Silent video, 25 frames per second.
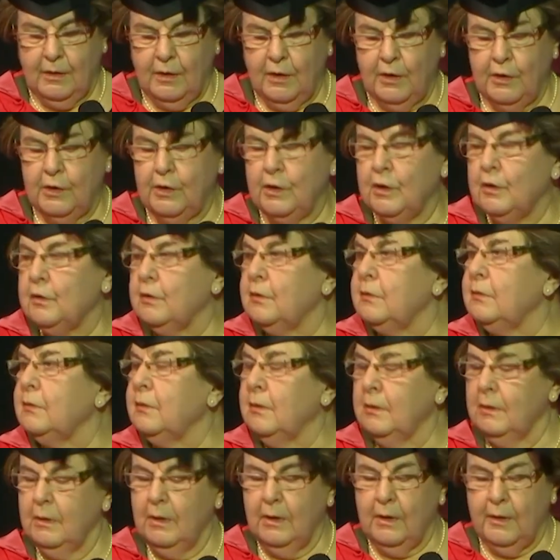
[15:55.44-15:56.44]

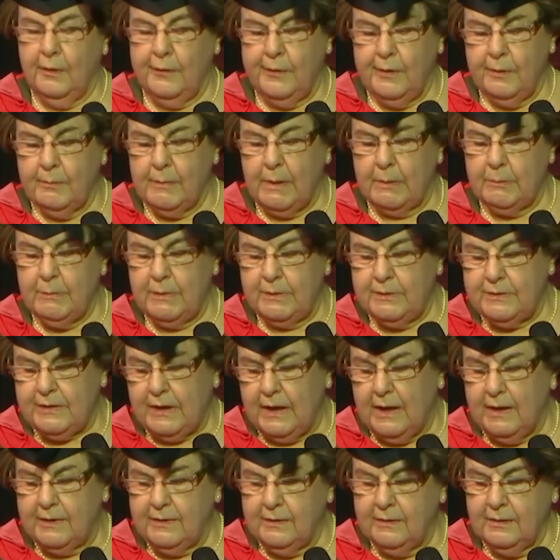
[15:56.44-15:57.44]
You, your mum and
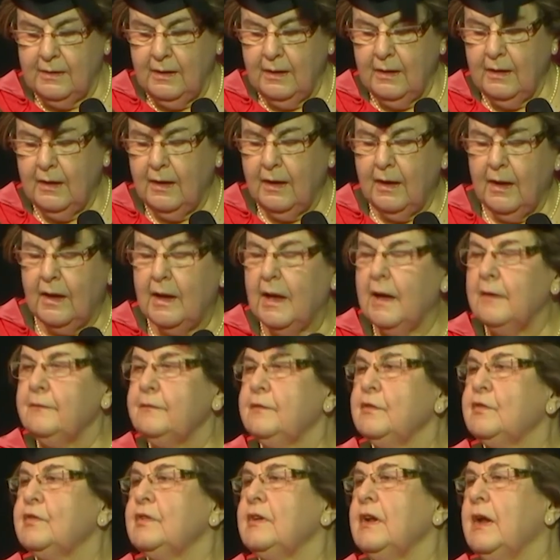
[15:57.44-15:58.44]
dad,
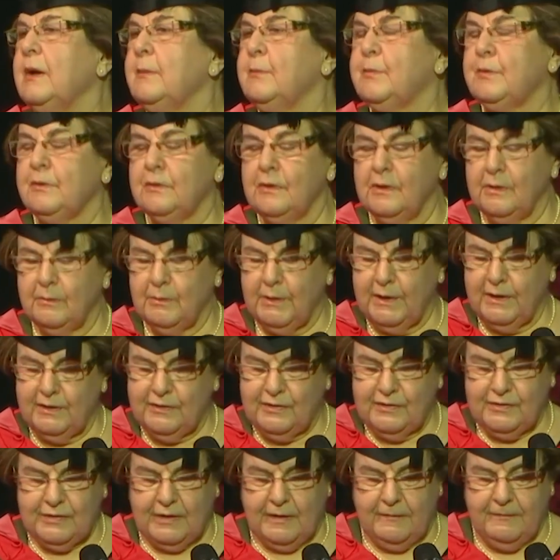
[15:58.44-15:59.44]
haven't schlepped all the way
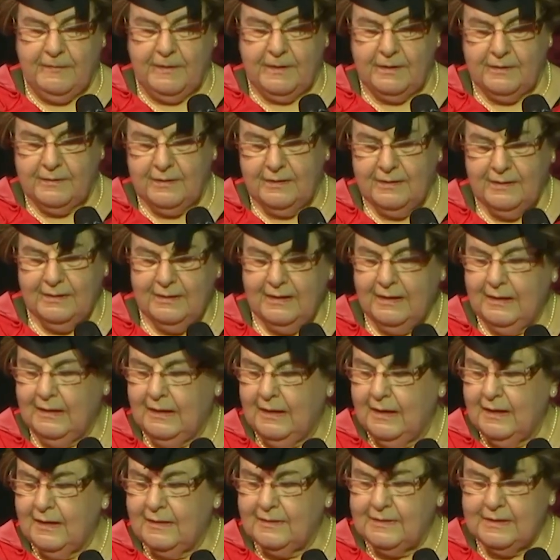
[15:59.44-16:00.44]
to Sheffield
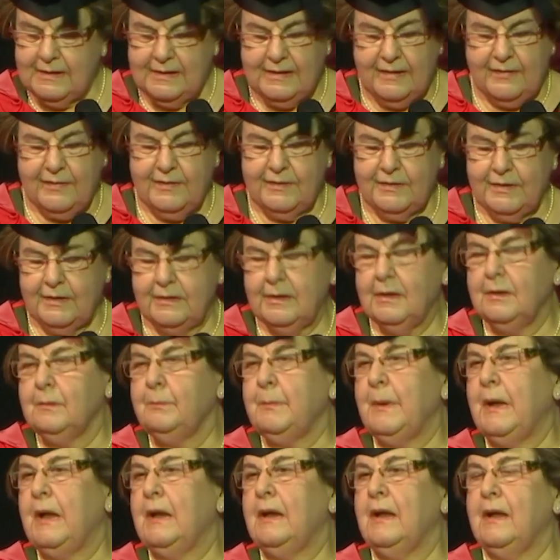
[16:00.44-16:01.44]
to listen to an
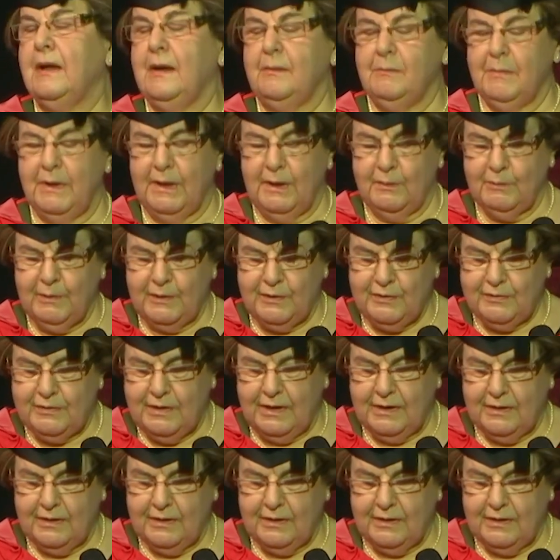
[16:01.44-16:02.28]
old bat like me wittering